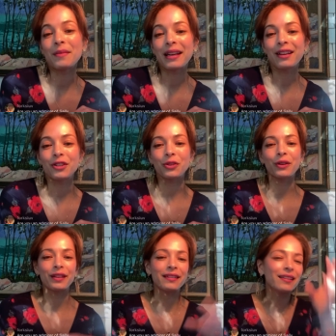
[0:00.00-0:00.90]
he was
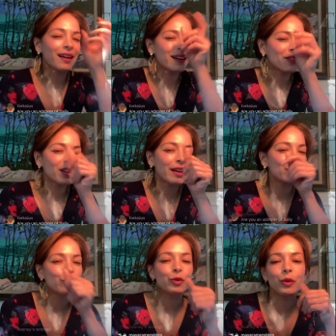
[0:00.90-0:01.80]
so
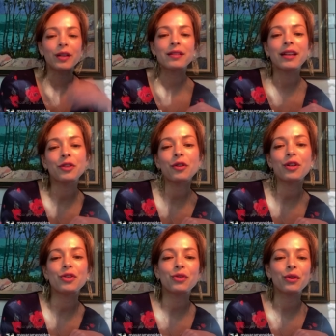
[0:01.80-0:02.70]
invested in
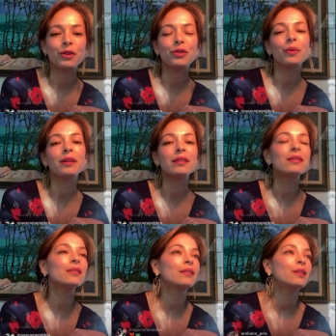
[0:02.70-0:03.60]
making sure that the kind
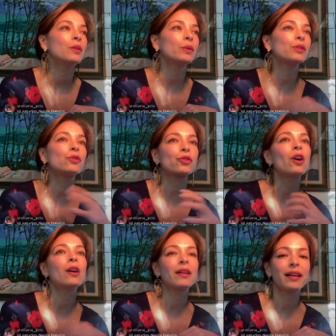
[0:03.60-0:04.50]
of connection between
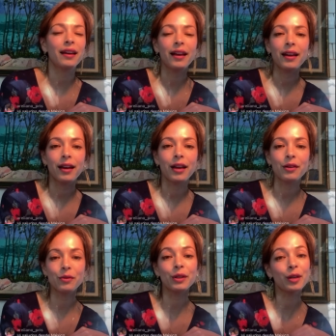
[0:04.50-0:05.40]
Cassandra and
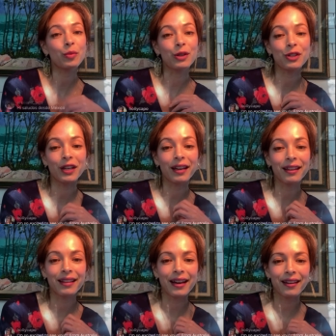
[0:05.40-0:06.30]
George was
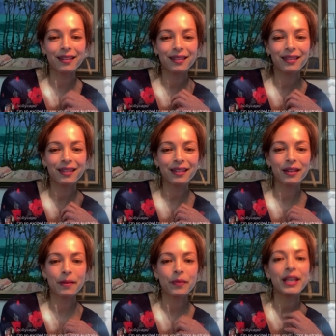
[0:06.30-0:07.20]
was strong, and I
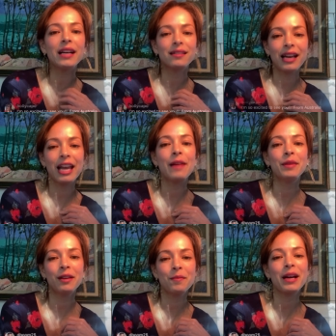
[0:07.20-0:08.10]
and I really
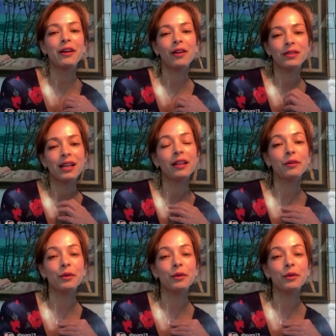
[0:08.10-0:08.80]
appreciated that.